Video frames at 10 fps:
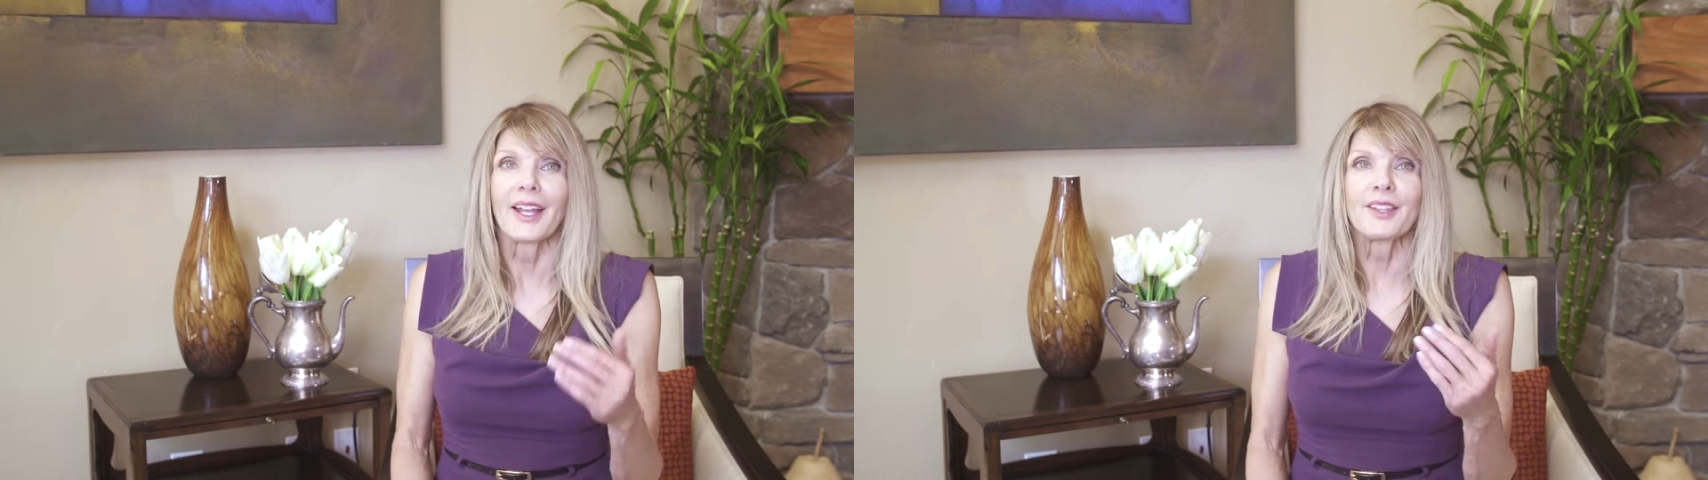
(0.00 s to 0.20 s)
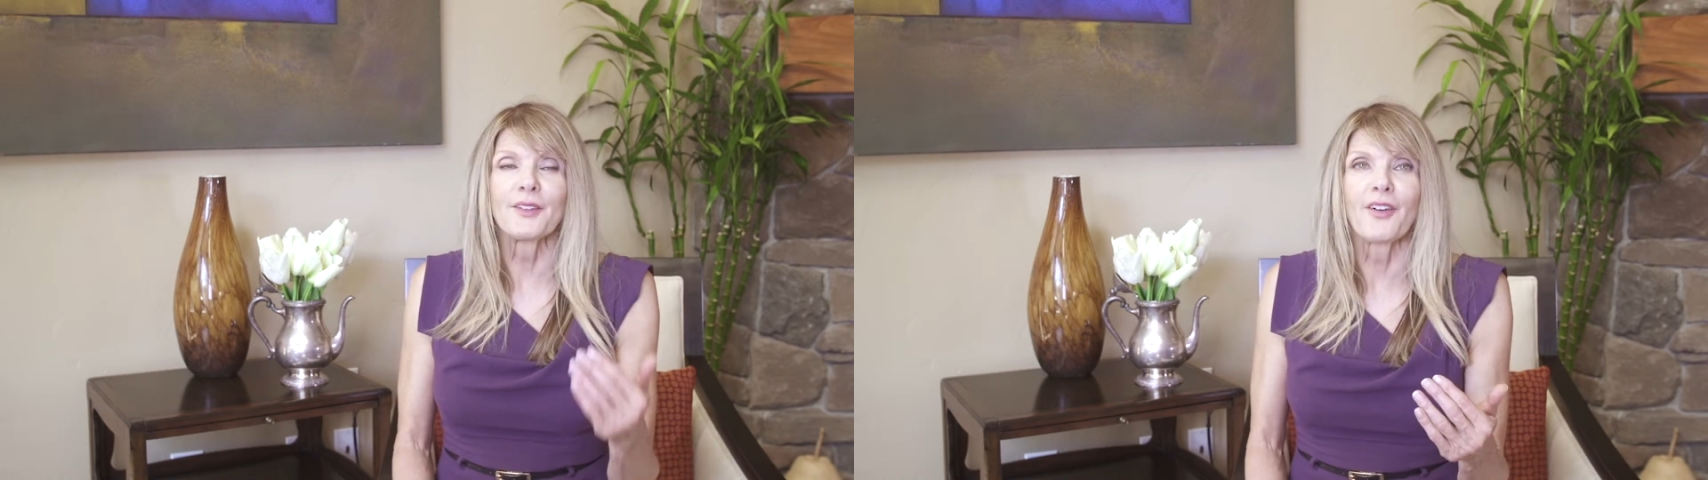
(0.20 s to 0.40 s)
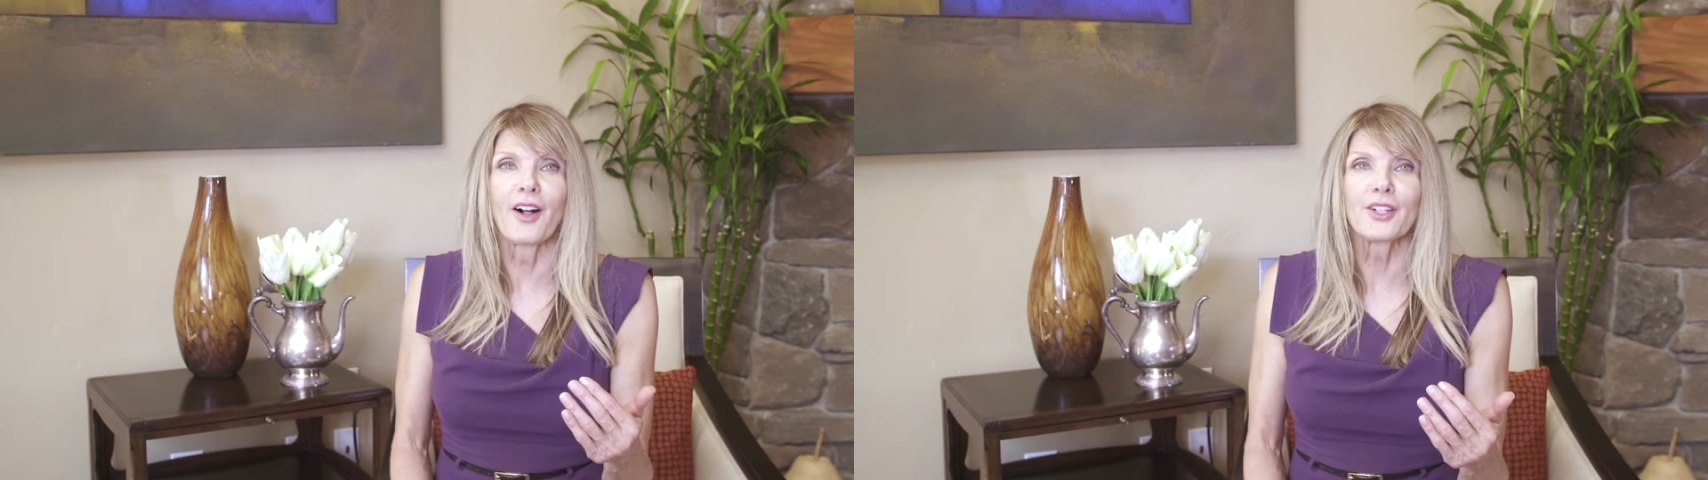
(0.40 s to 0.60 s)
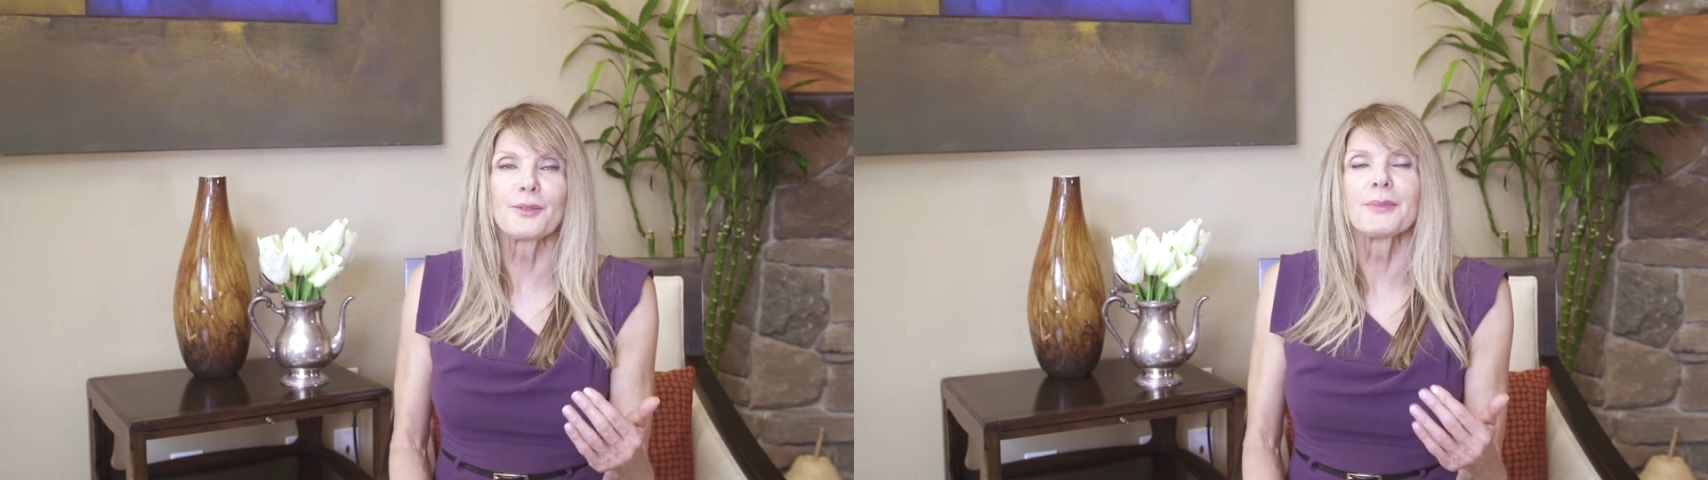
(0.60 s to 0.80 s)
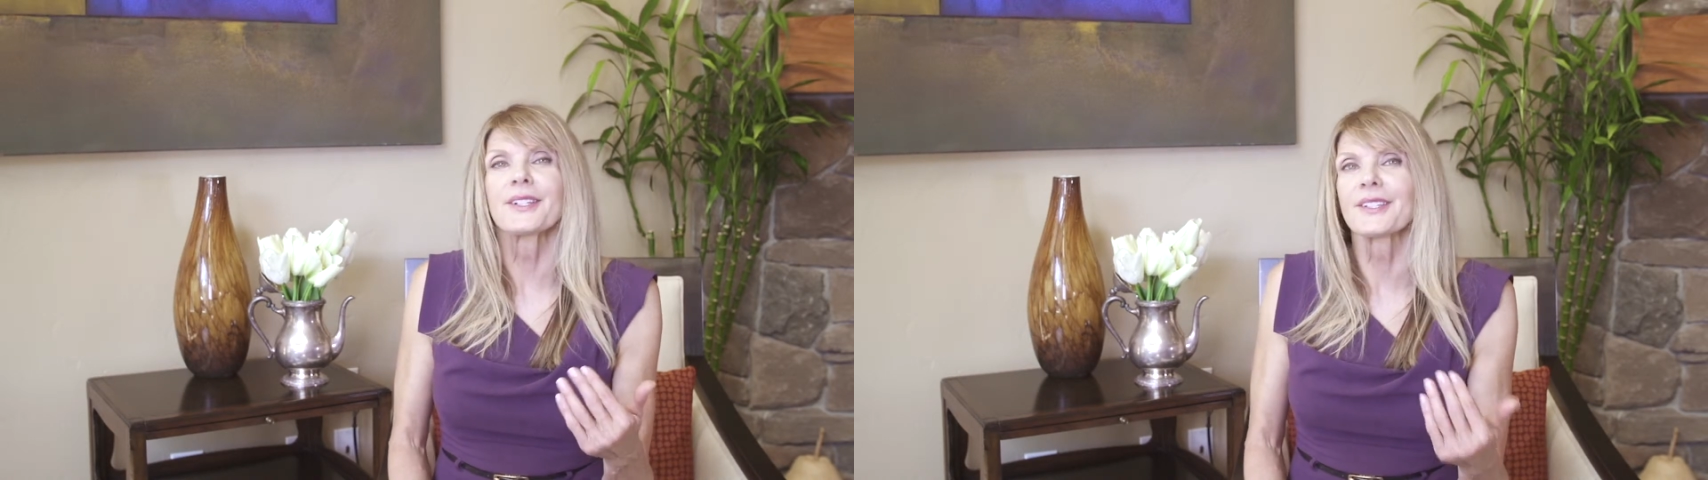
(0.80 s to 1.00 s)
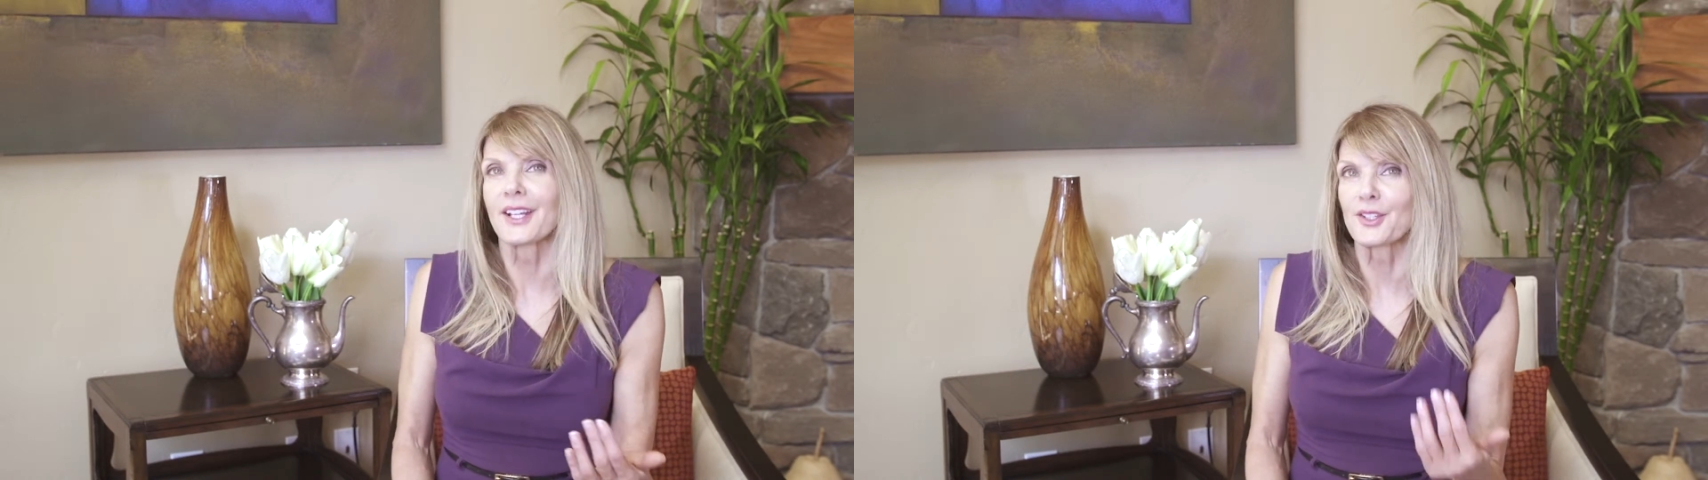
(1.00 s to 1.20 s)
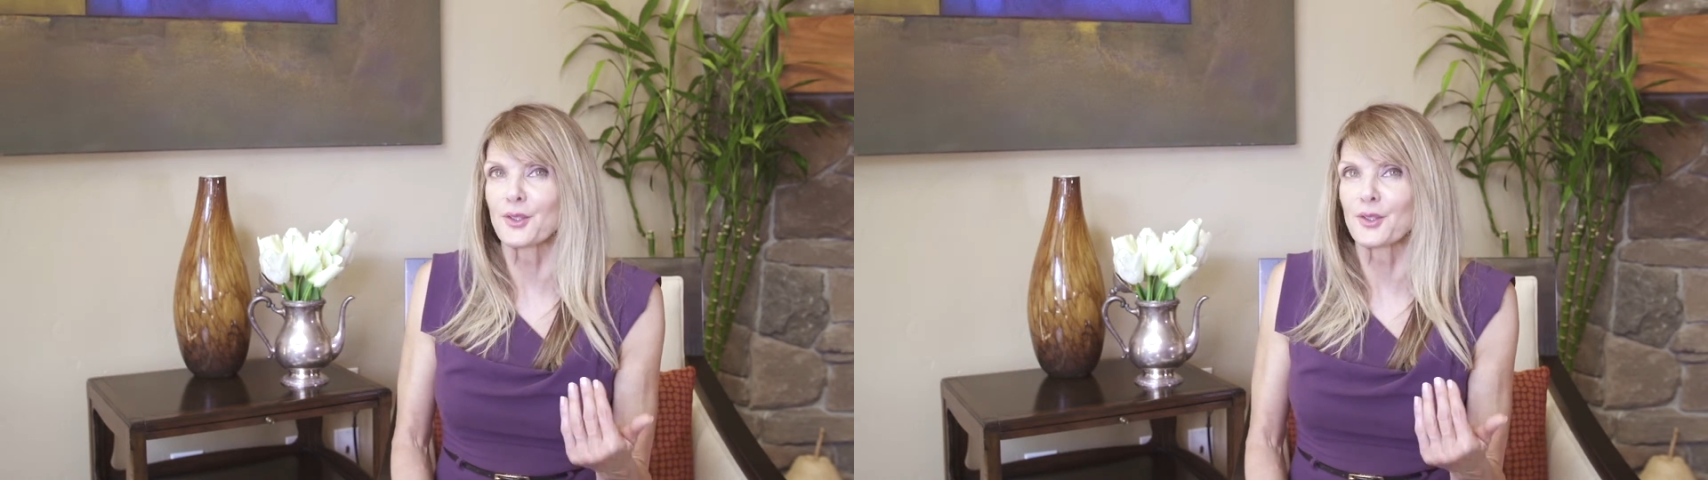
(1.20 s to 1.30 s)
and the volume is set